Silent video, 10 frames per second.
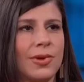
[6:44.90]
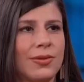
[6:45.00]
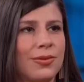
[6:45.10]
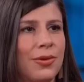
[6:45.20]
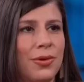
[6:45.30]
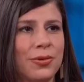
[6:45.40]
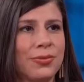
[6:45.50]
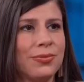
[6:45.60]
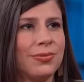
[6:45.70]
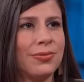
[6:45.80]

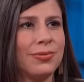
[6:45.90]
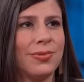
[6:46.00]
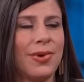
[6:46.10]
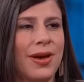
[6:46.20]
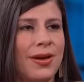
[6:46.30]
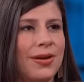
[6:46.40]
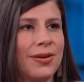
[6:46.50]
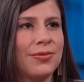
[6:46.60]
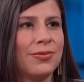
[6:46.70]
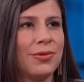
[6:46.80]
No, I
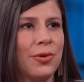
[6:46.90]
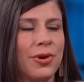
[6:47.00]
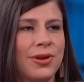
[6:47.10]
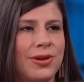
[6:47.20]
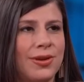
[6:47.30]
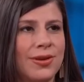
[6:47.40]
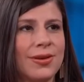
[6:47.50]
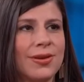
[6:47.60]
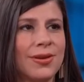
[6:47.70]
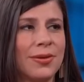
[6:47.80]
have no idea.